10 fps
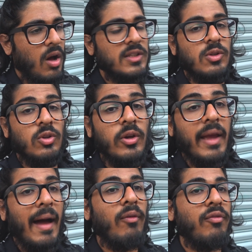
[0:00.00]
Also,
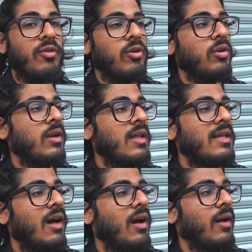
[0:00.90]
look out for
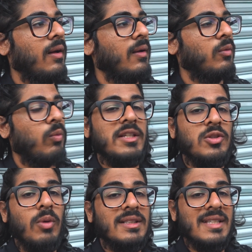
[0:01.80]

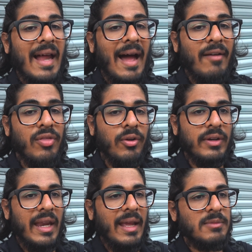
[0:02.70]
restaurants that have their
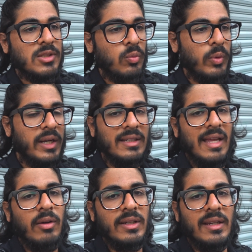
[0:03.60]
names written
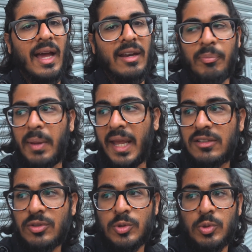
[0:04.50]
down in kind of
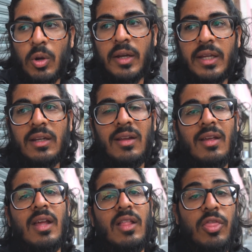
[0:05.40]
paint or drawn in.
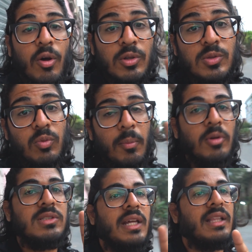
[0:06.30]
Those will
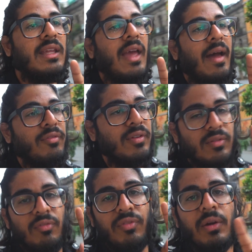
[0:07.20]
most likely have
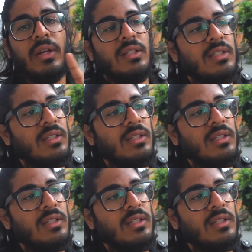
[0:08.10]
very good